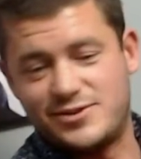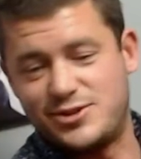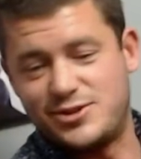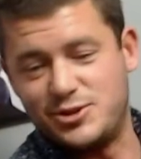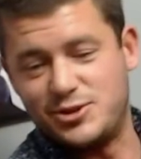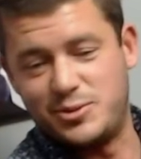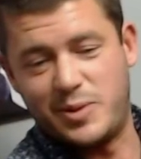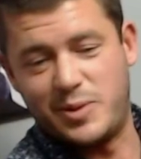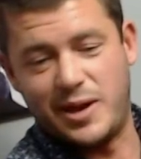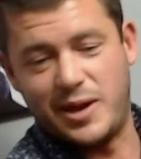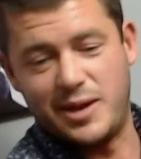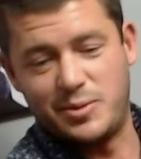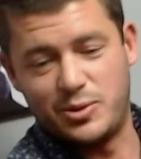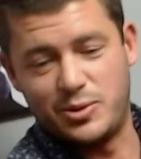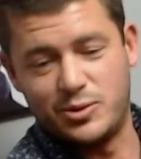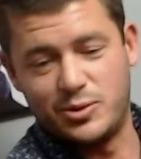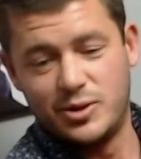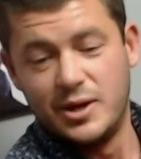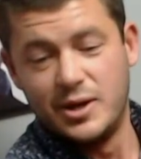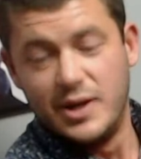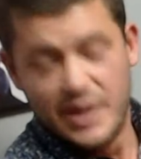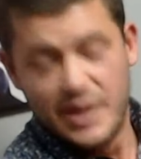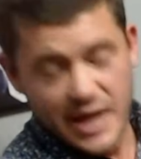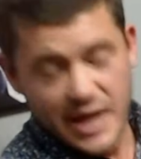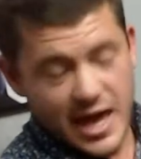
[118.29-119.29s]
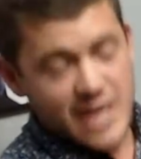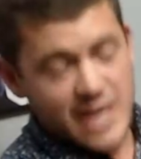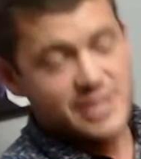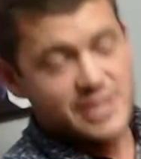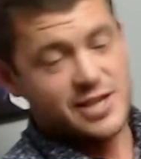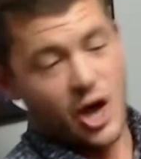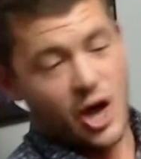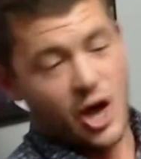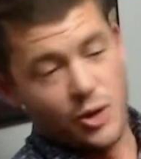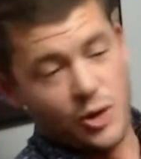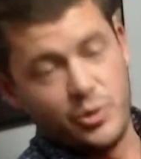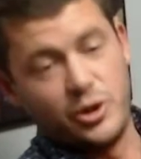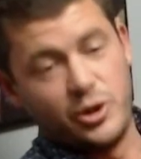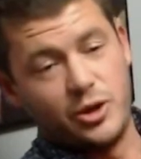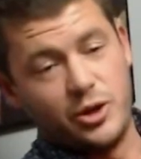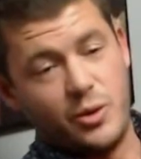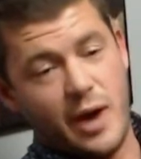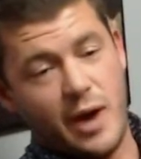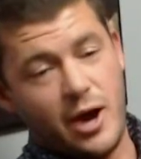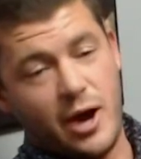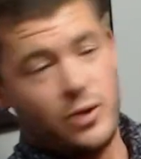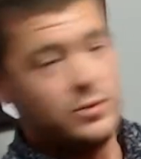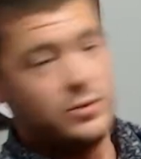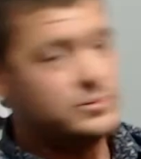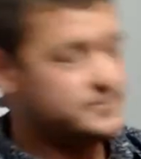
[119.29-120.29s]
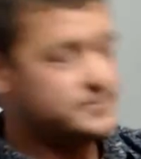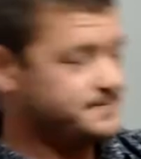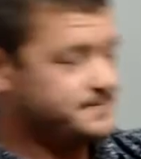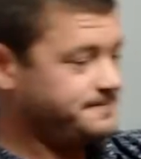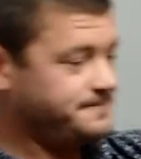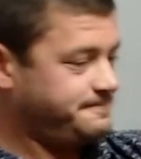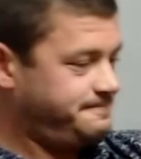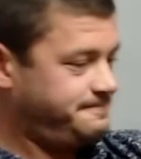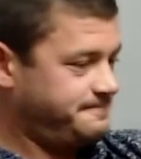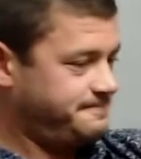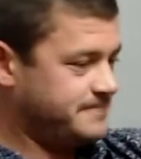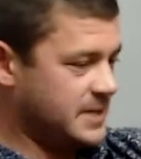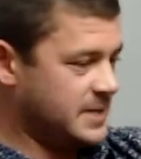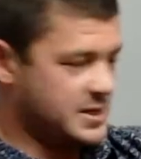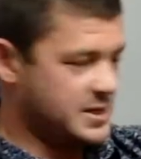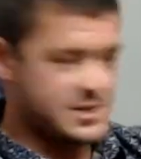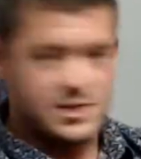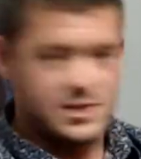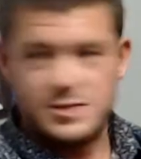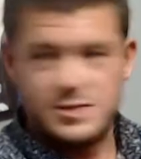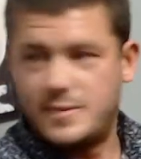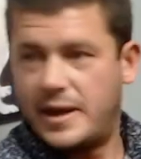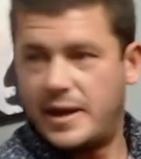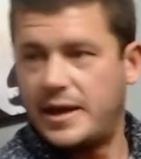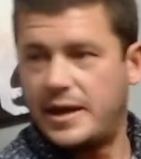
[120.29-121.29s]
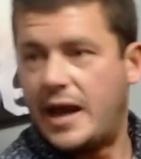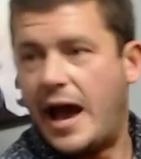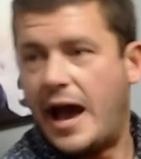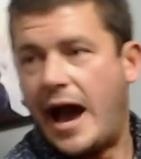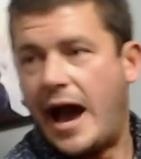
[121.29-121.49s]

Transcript: for 2 people. Sold really well. Excuse me.